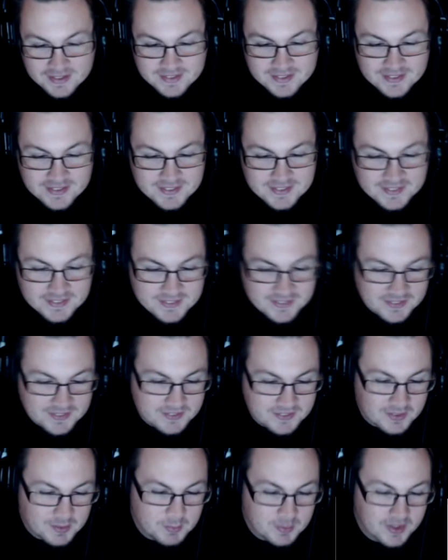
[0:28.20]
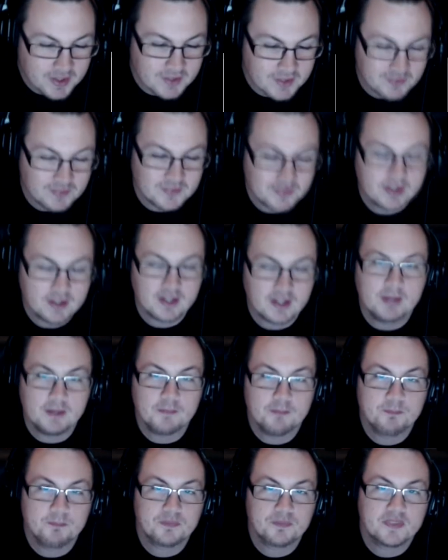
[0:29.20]
long, long time ago.
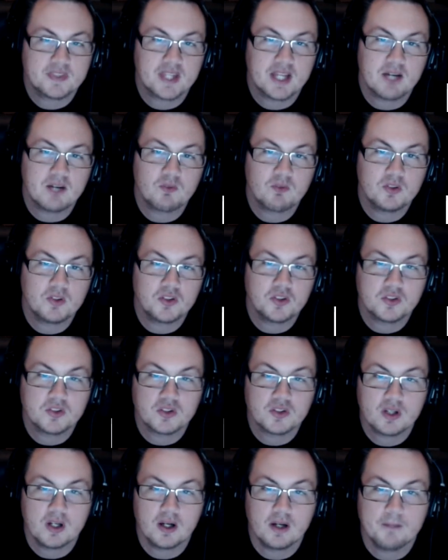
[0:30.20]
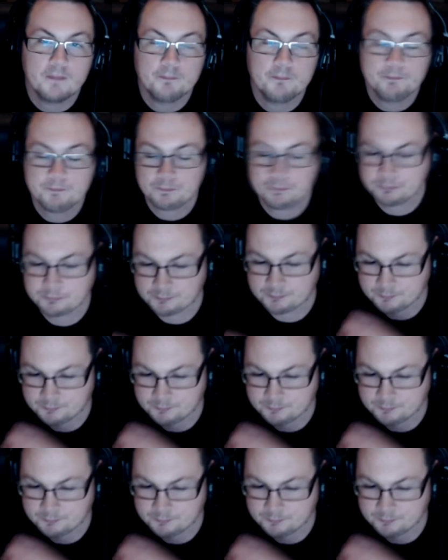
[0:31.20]
Um, that was um,